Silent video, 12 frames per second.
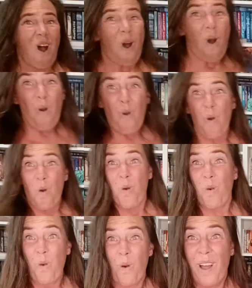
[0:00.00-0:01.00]

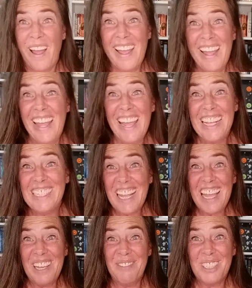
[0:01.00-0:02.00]
Oh, it's
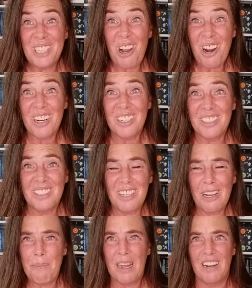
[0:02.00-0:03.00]
King of Scars.
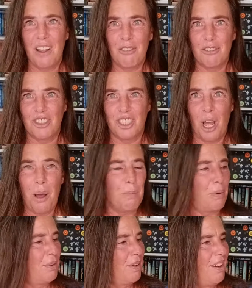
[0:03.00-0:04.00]
Talk about another
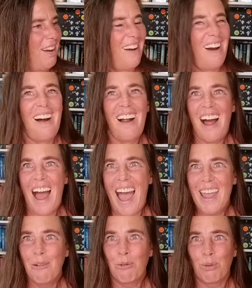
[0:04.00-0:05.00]
jump.
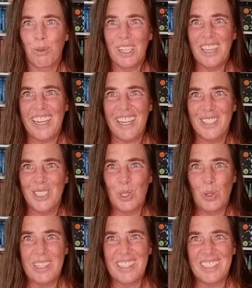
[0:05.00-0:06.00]
I really
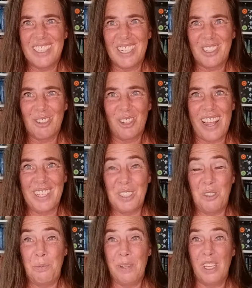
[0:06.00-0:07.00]
enjoyed this yesterday,
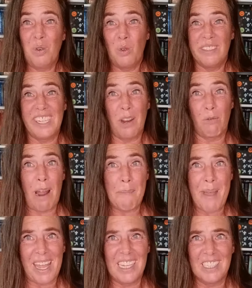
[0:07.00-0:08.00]
so it'll be cool to get right
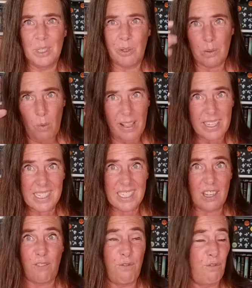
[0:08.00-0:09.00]
back into it while it's
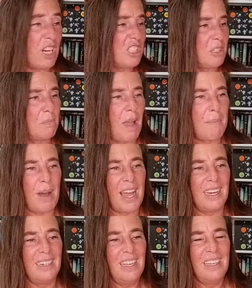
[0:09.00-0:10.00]
still fresh in my
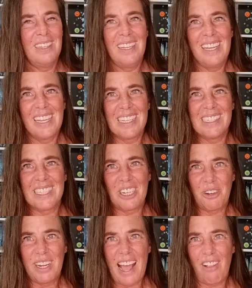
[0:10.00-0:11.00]
mind,
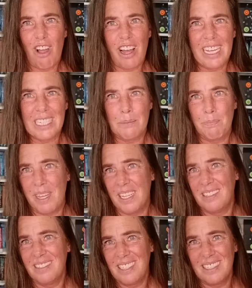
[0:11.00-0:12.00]
considering how long it's
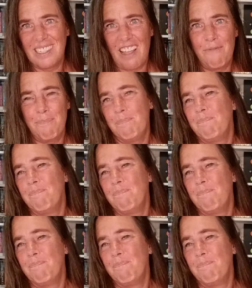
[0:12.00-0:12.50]
been since I've